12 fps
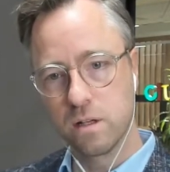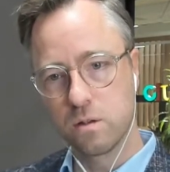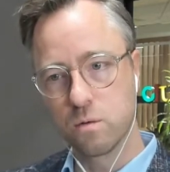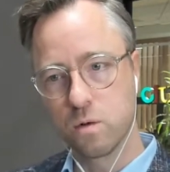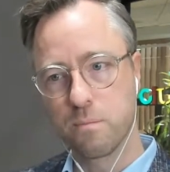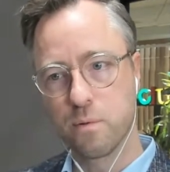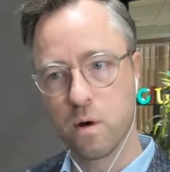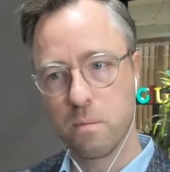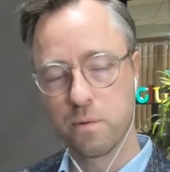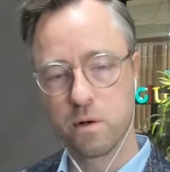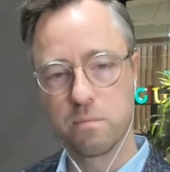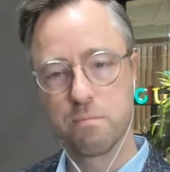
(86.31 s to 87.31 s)
to a
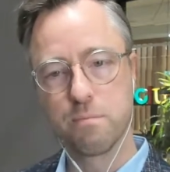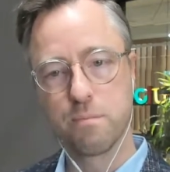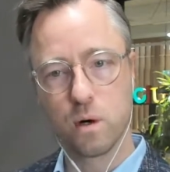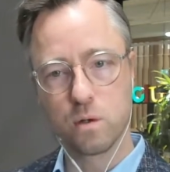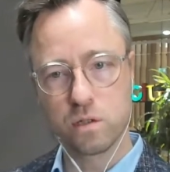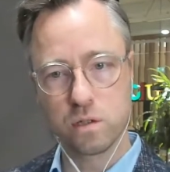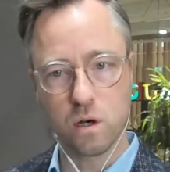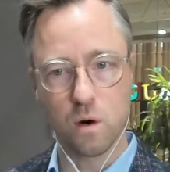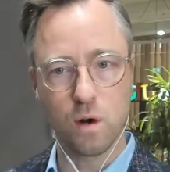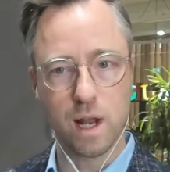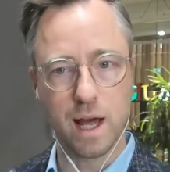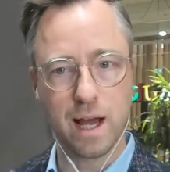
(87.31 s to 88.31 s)
proper post-go
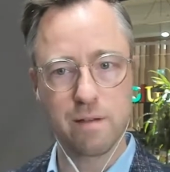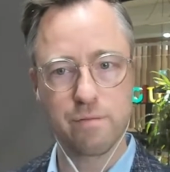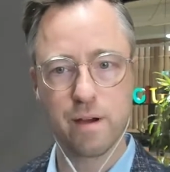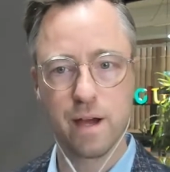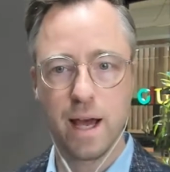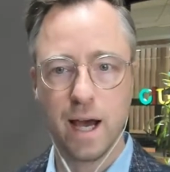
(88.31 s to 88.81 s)
live